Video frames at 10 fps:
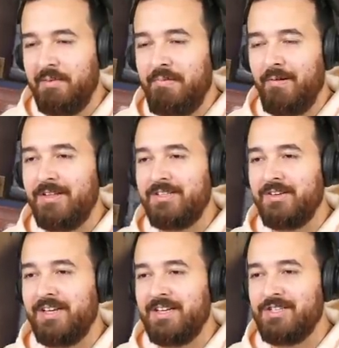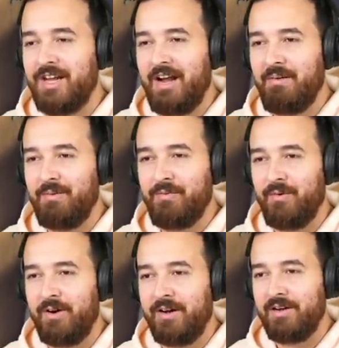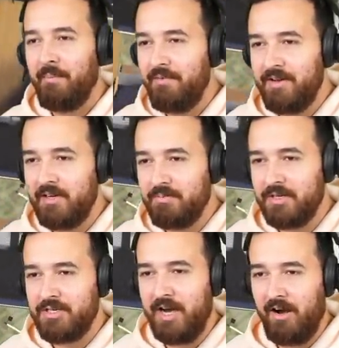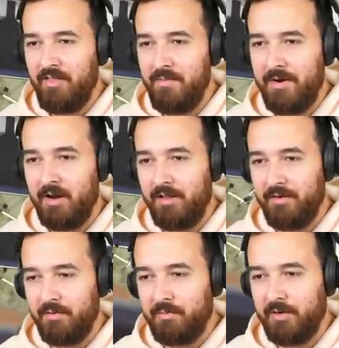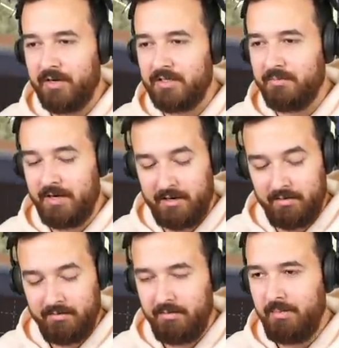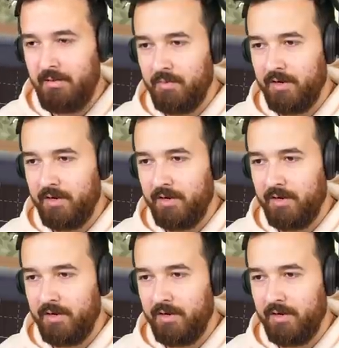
we probably do need a shower for it. I wonder if you can just put a shower in the middle and it will work somehow. Maybe it